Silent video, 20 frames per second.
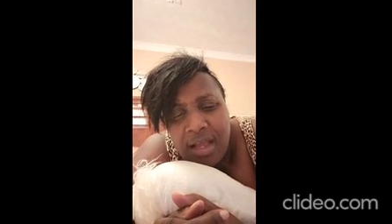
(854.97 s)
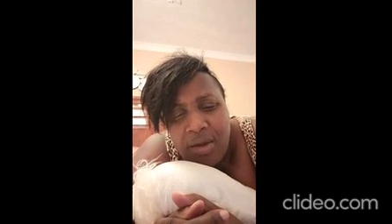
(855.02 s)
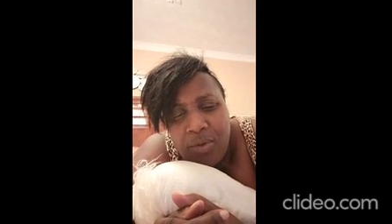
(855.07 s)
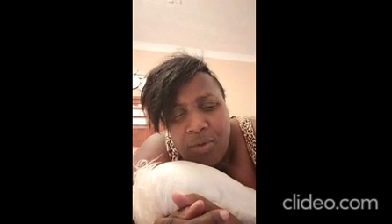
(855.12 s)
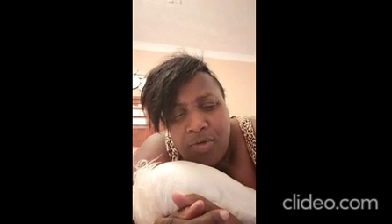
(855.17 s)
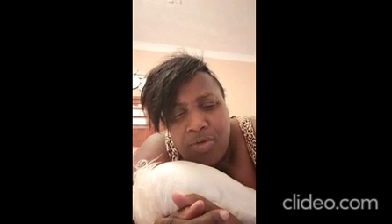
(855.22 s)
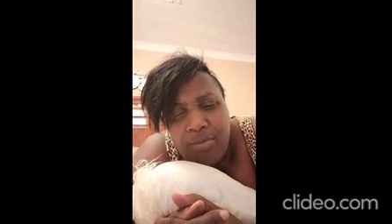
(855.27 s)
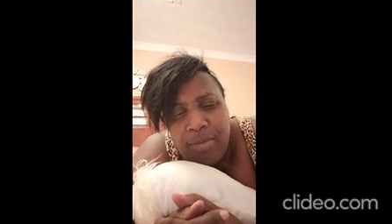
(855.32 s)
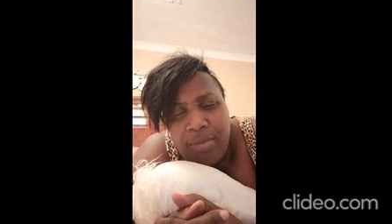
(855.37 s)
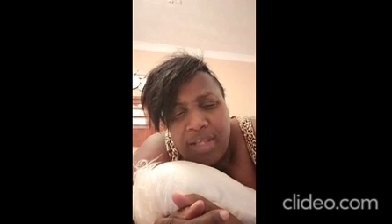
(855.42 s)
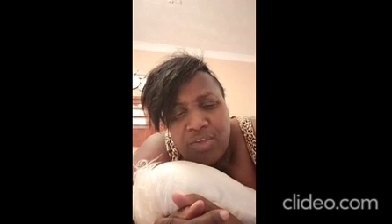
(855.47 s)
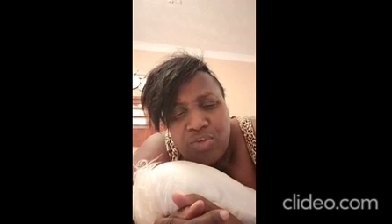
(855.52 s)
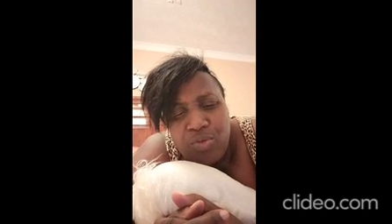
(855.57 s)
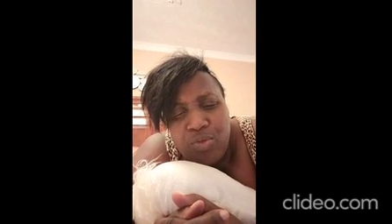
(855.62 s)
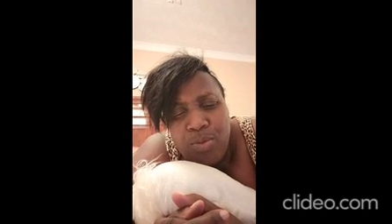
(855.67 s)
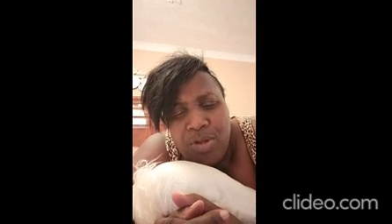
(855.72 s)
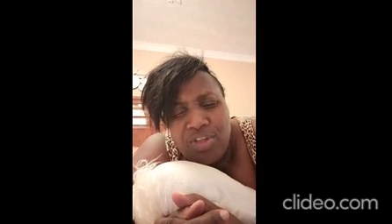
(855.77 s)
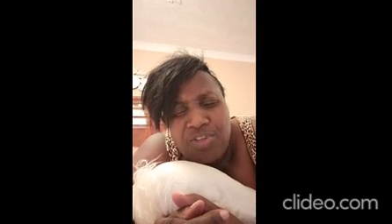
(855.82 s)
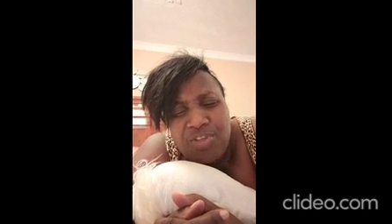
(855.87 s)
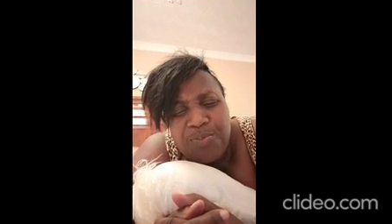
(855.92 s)
We do make too
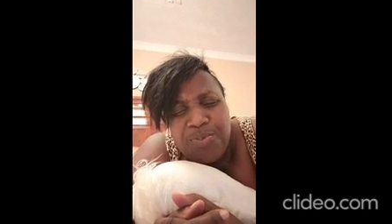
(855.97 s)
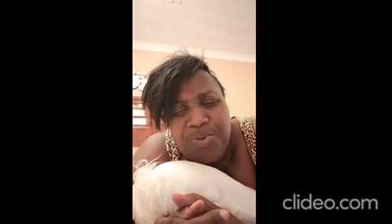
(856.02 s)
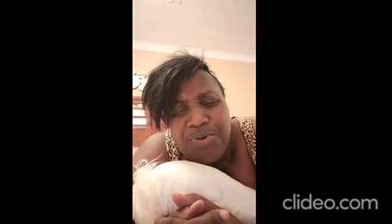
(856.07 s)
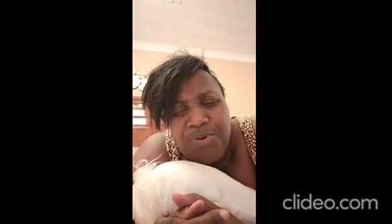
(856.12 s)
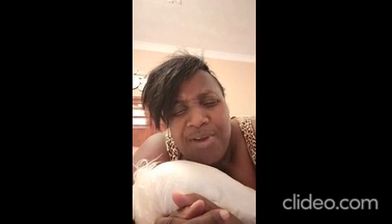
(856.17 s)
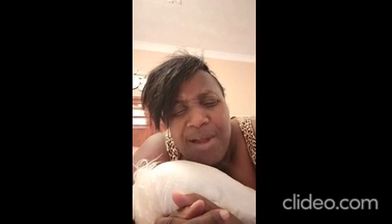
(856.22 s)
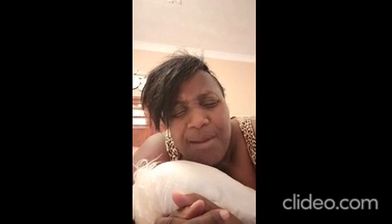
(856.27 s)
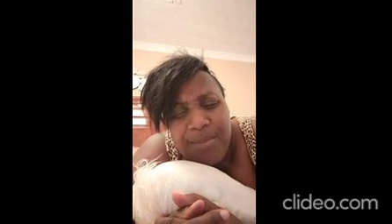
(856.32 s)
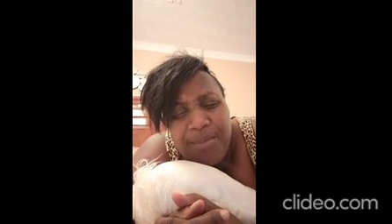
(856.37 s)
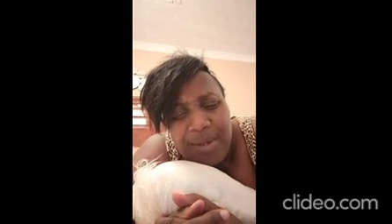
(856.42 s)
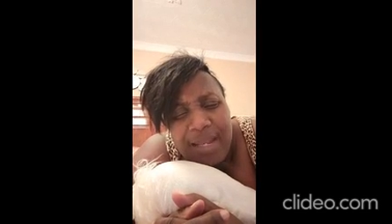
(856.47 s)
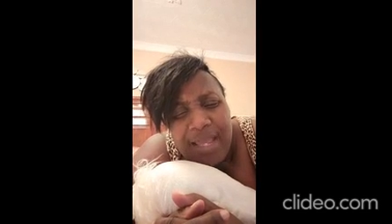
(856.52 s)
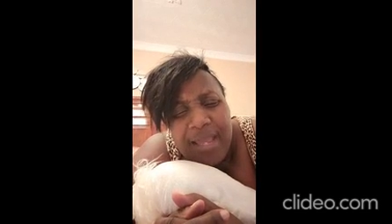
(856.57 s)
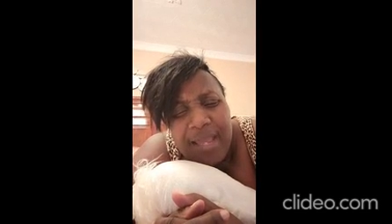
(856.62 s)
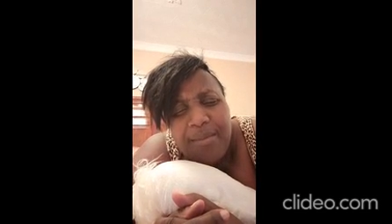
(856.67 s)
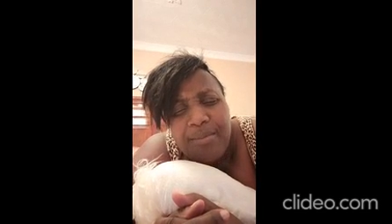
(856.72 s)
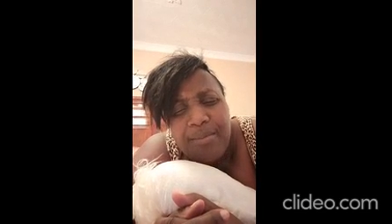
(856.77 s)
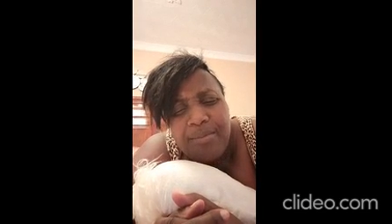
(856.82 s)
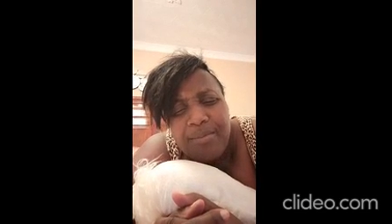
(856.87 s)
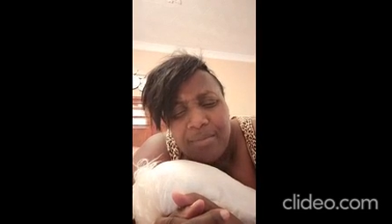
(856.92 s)
much
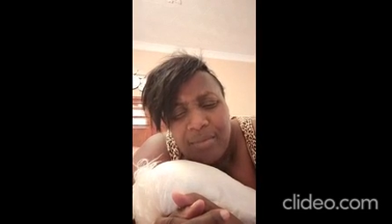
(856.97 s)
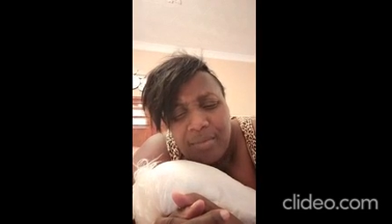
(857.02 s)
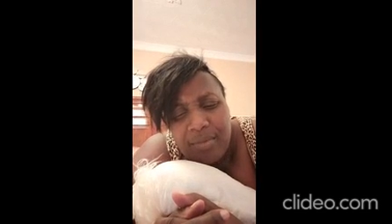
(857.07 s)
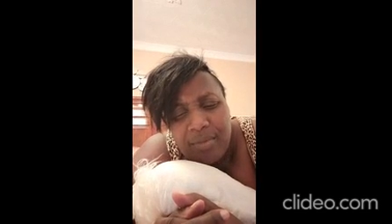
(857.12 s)
problem.